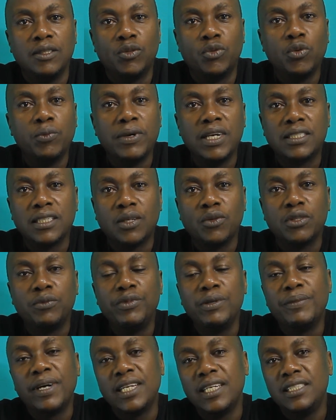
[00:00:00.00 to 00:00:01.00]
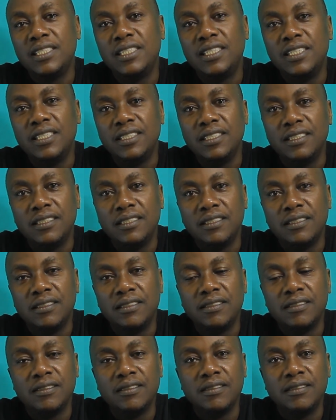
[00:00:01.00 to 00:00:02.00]
too much cannot be managed.
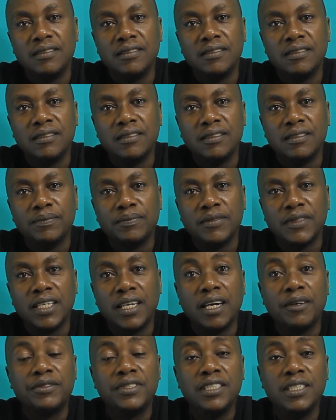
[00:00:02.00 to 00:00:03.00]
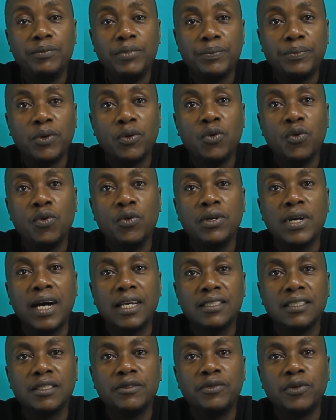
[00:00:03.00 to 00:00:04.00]
I have seen people who
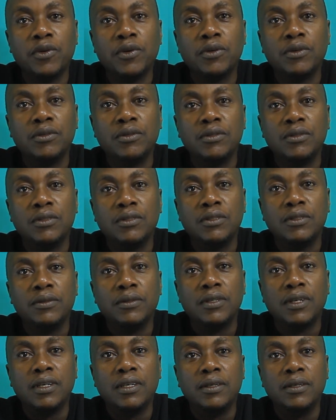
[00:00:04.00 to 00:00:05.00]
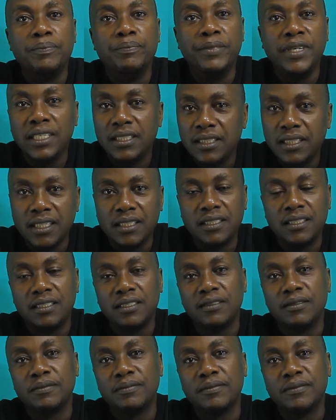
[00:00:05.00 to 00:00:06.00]
ask for
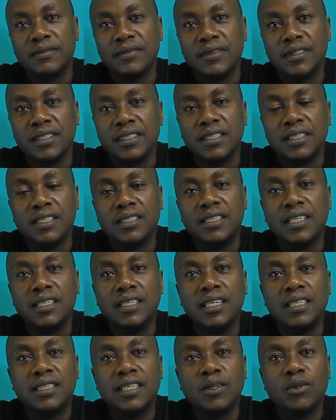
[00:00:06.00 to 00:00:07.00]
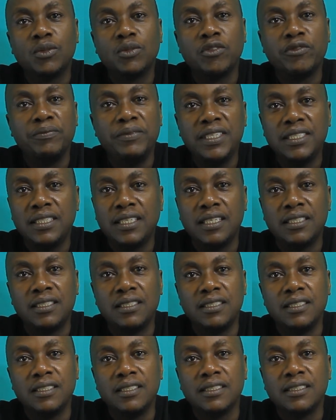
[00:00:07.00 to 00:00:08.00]
business. They get a lot of
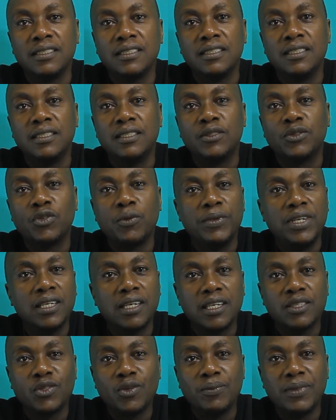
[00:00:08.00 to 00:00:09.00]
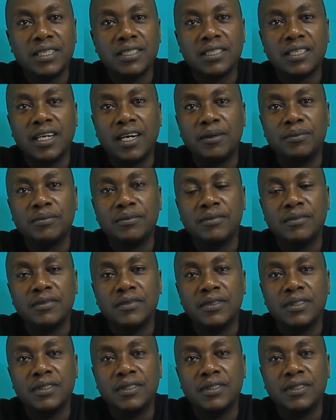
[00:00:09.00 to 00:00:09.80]
business. So many customers come,